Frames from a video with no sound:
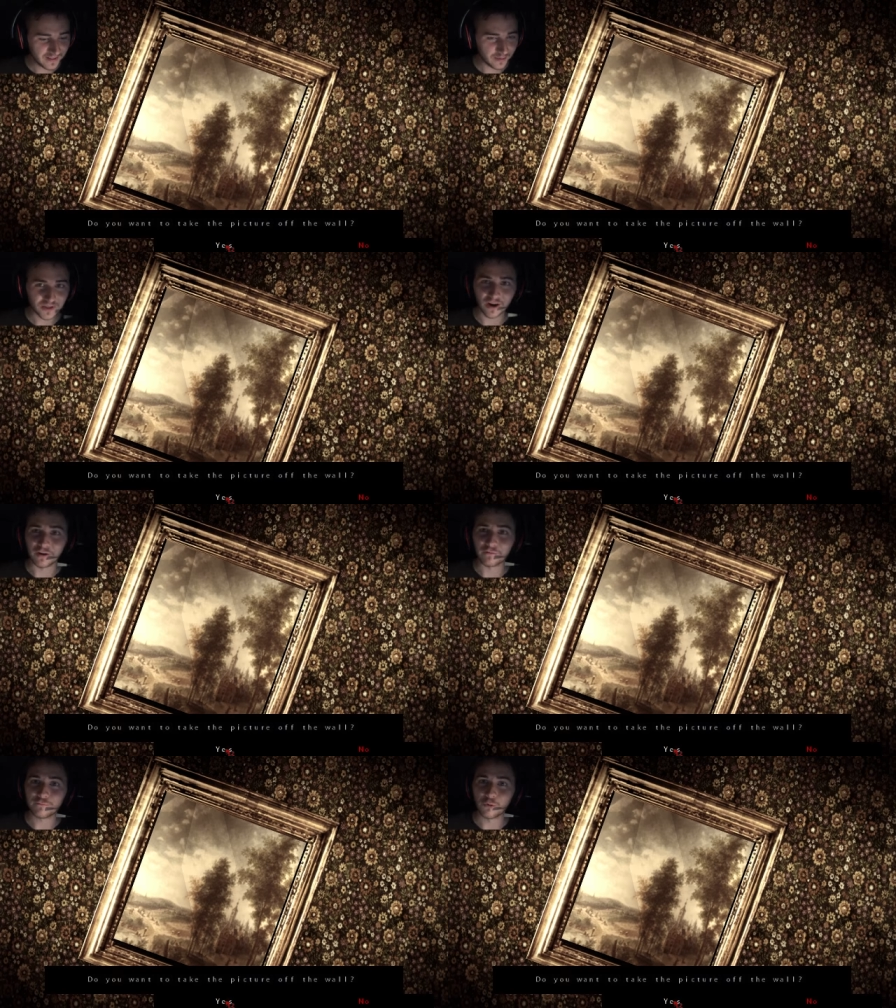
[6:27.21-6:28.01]
that was
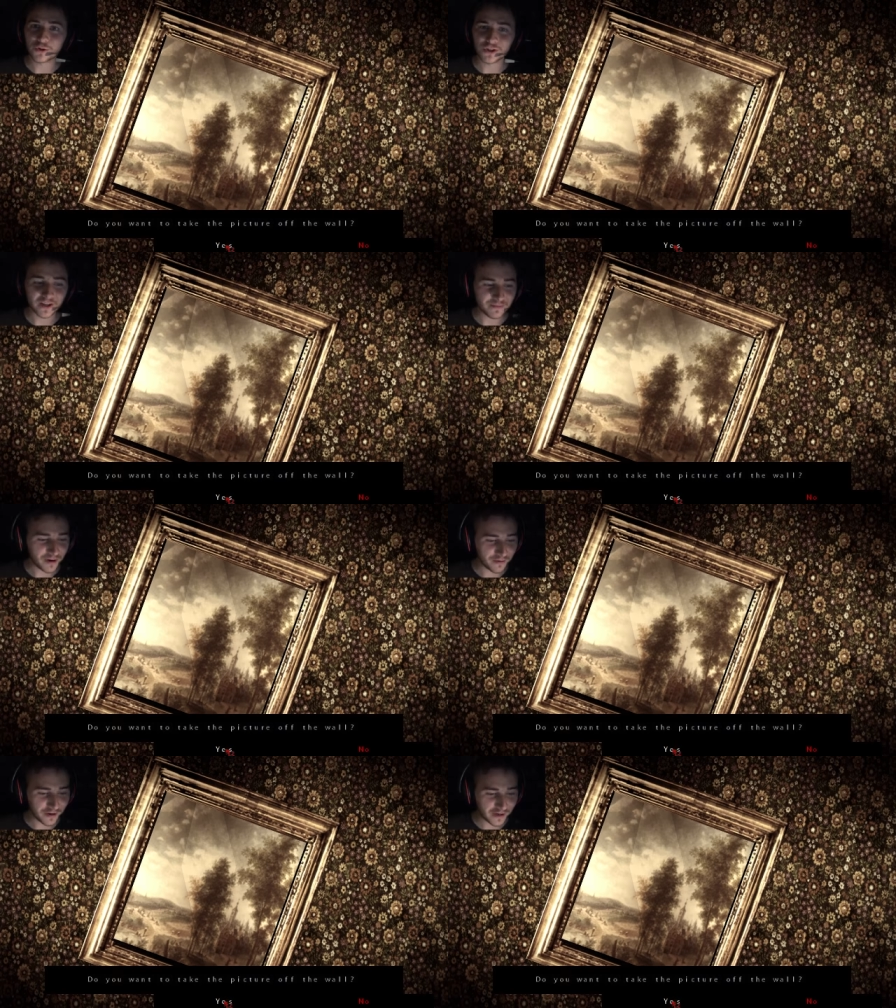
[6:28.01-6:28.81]
kind of fortunate in
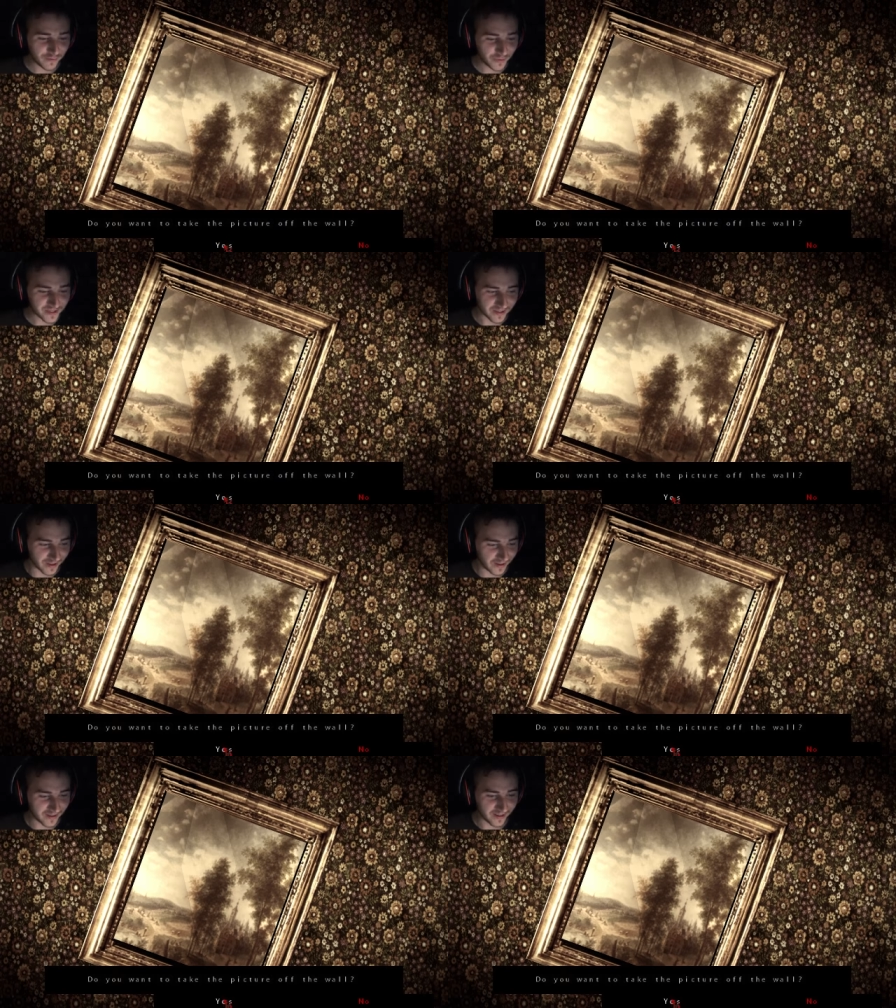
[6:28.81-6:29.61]
my favour, wasn't
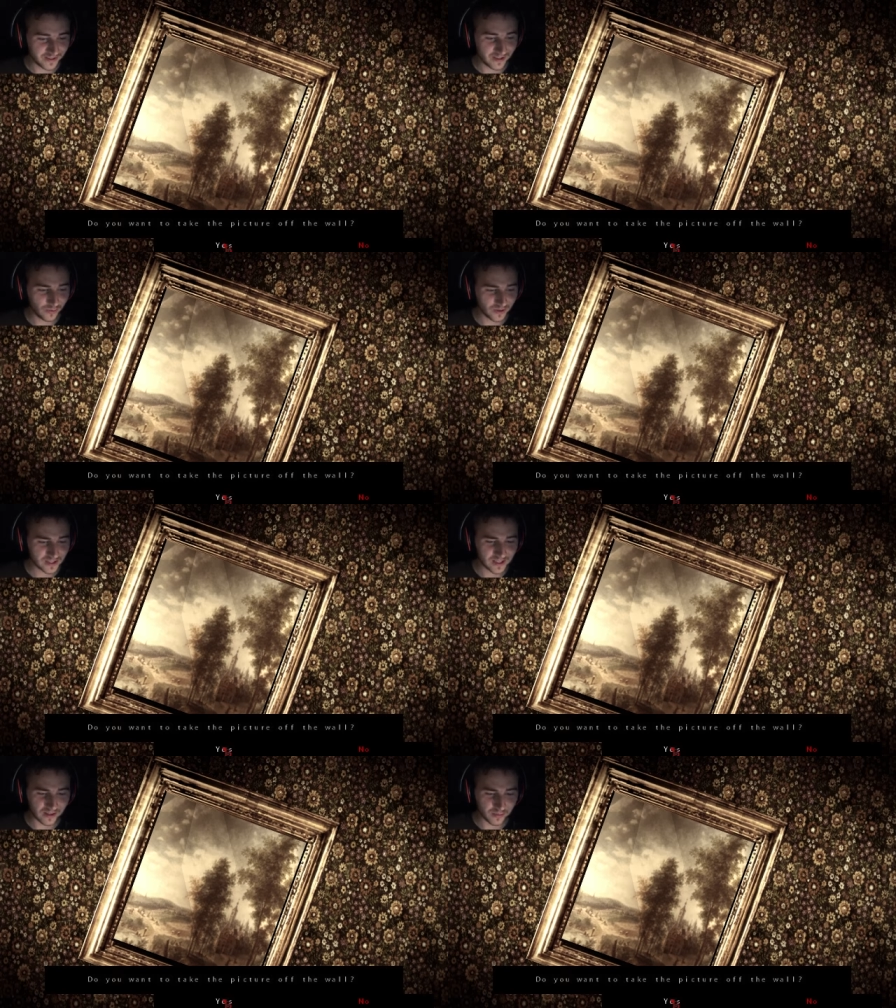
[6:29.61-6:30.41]
it? Okay, do you want
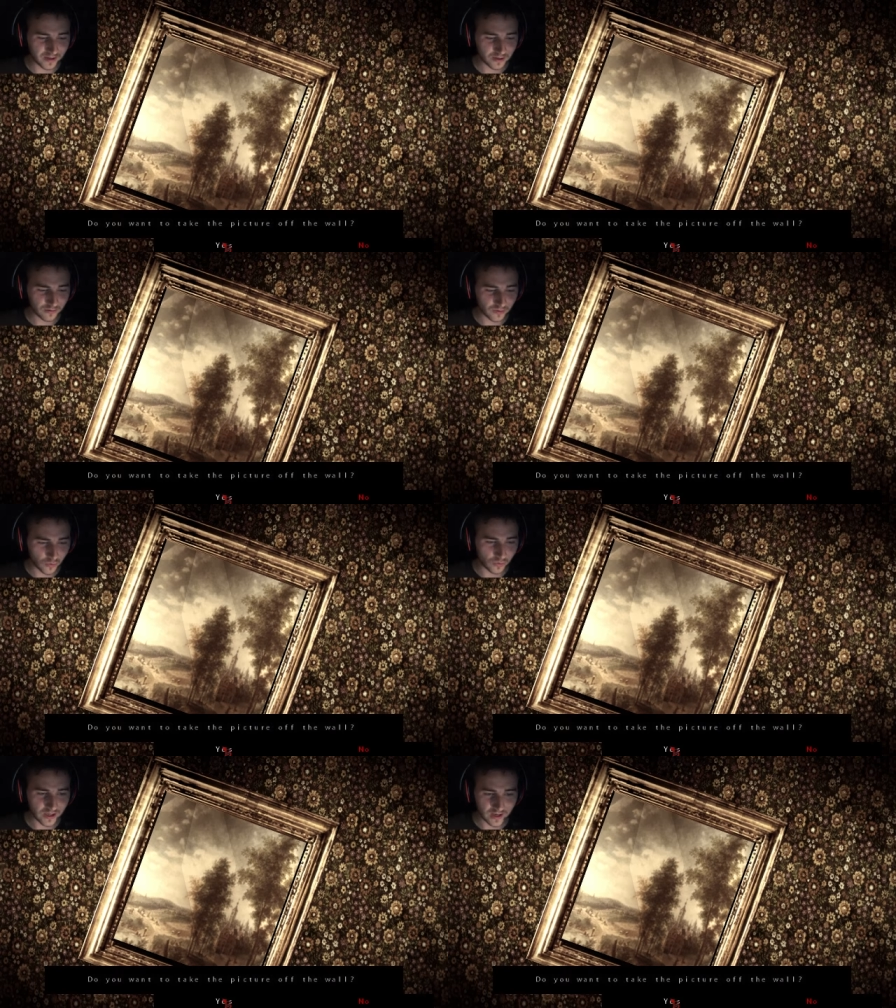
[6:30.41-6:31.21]
to take the picture of the
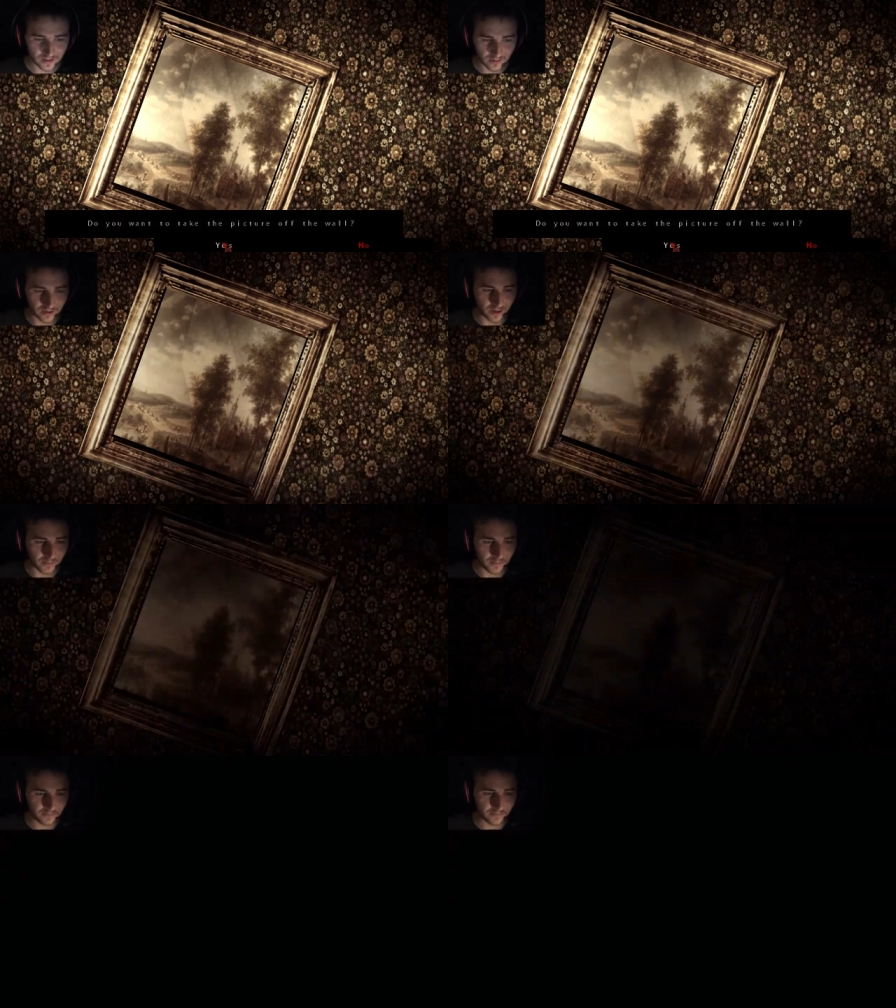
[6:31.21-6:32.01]
wall? Yes, okay.
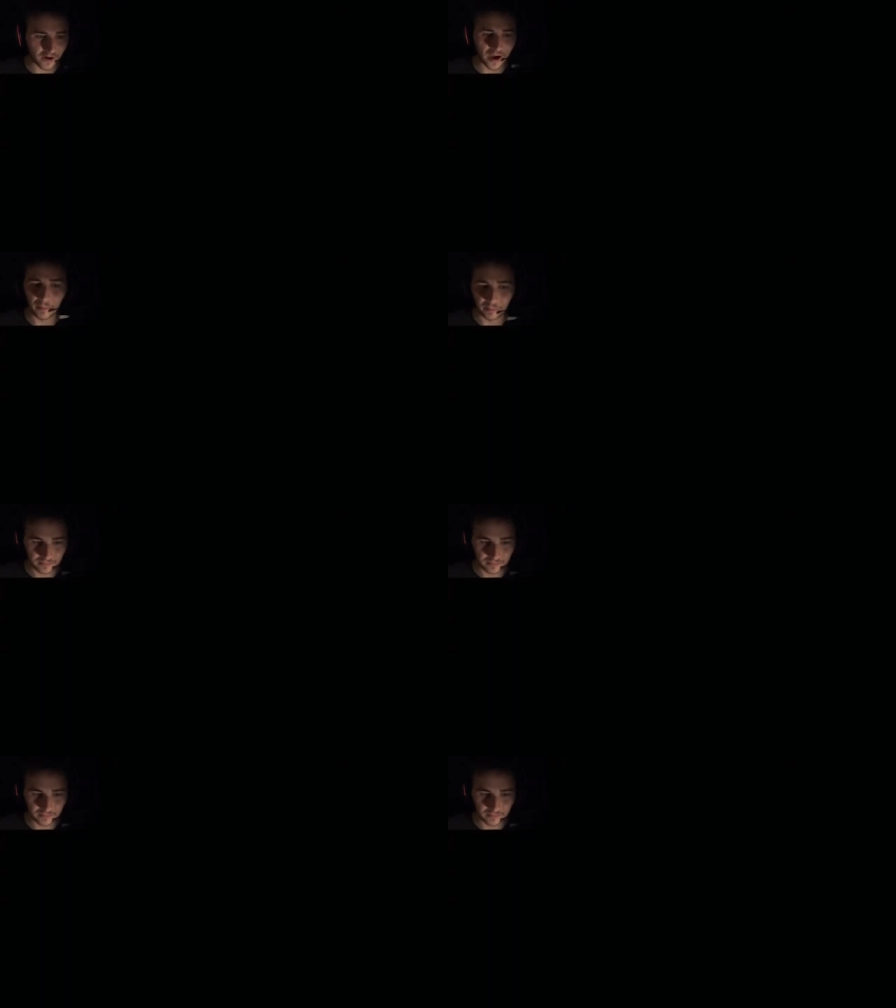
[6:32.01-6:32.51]
Fine.